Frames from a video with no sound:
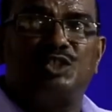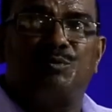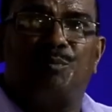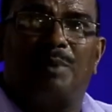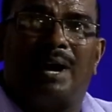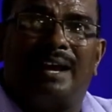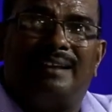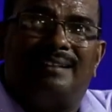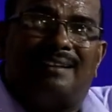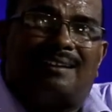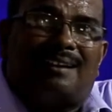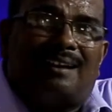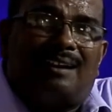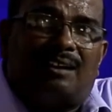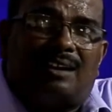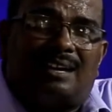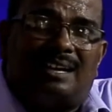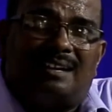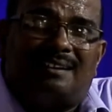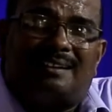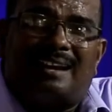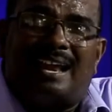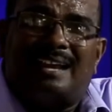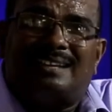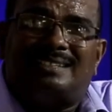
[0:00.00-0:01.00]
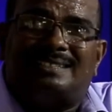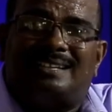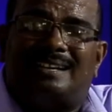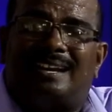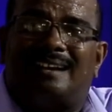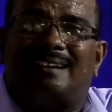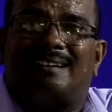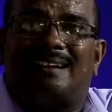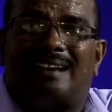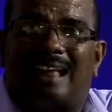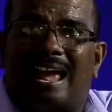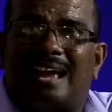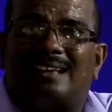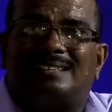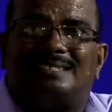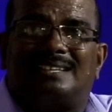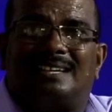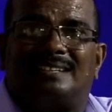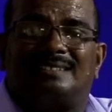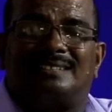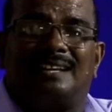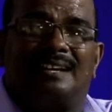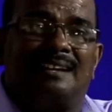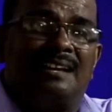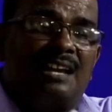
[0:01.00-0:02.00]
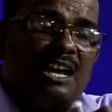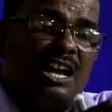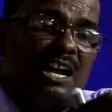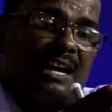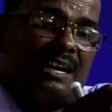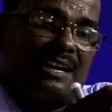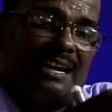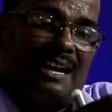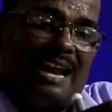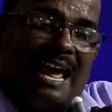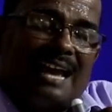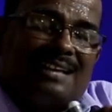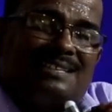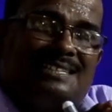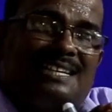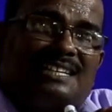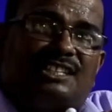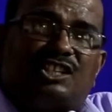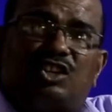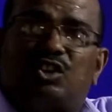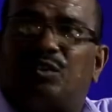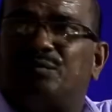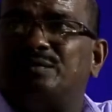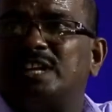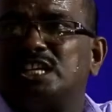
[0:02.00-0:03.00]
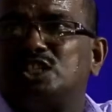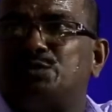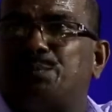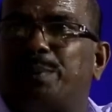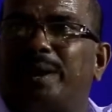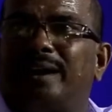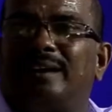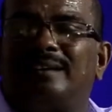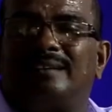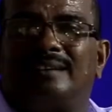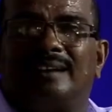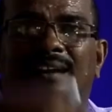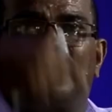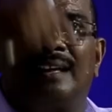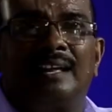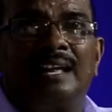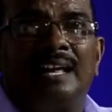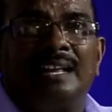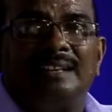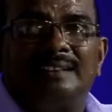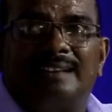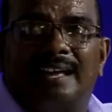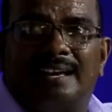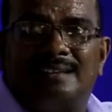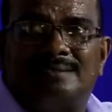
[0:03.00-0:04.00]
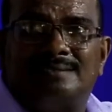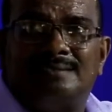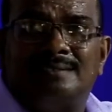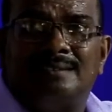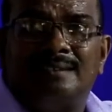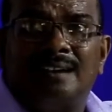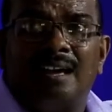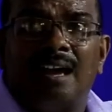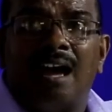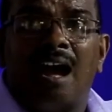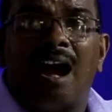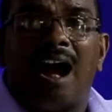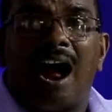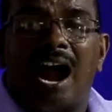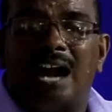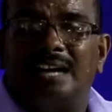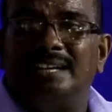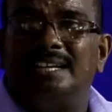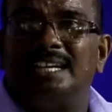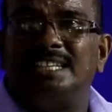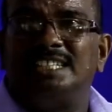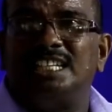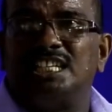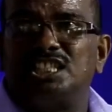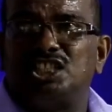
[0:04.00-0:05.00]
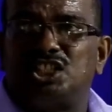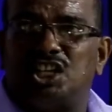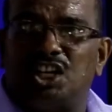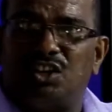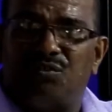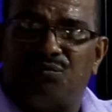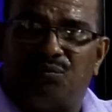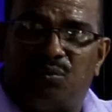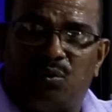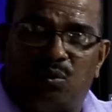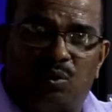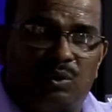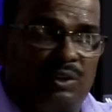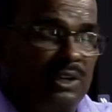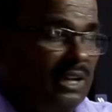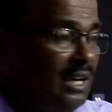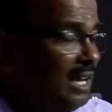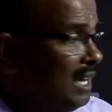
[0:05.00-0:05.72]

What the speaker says: By the contraction and relaxation of the sphincter, the undigested food